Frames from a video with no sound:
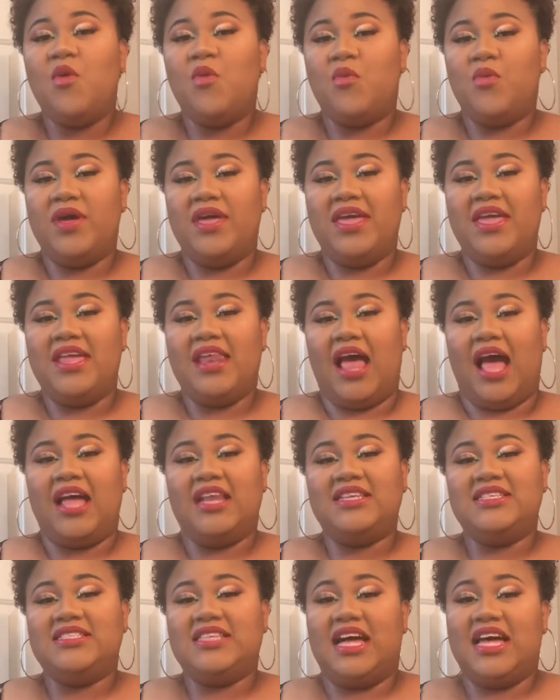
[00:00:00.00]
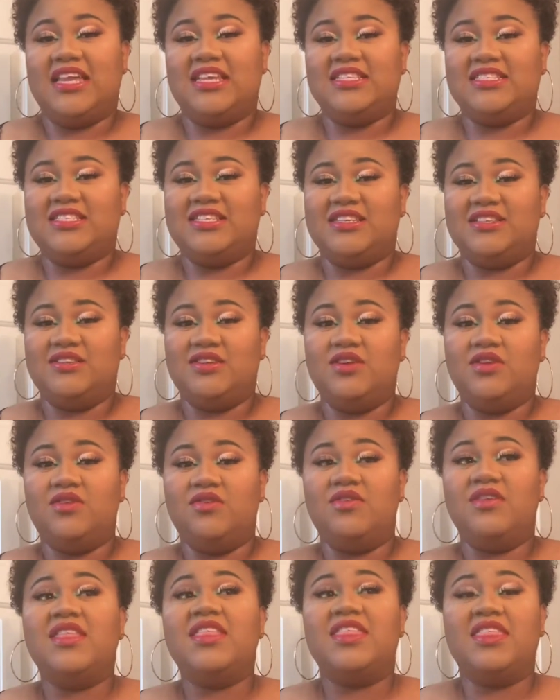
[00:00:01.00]
when I decided to
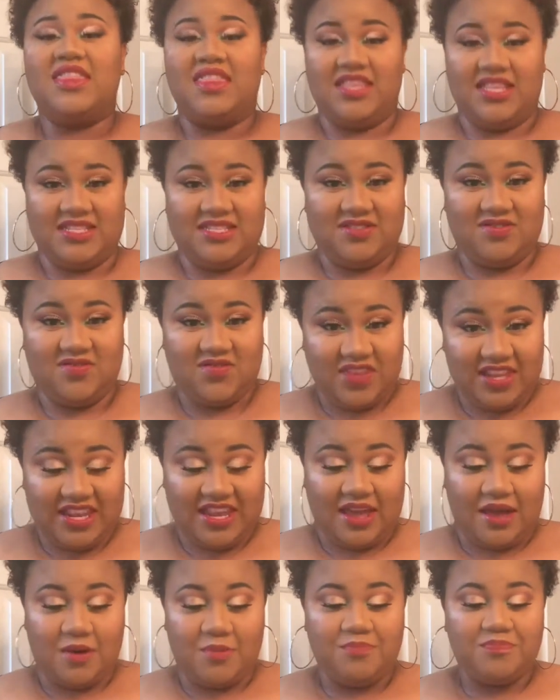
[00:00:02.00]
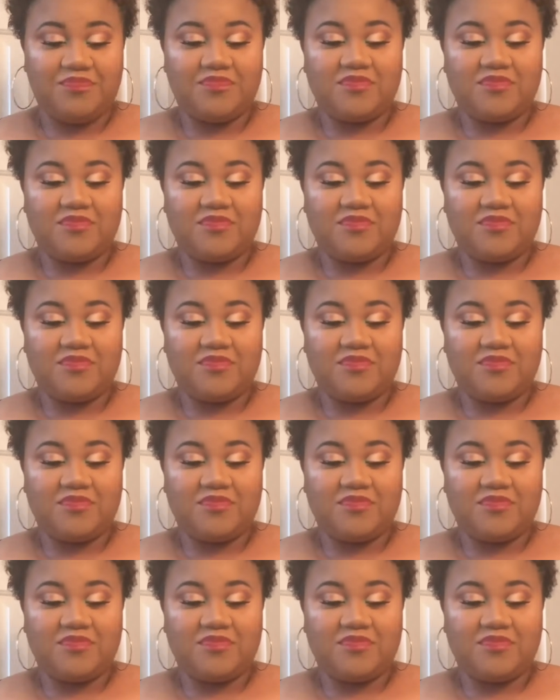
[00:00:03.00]
do this video.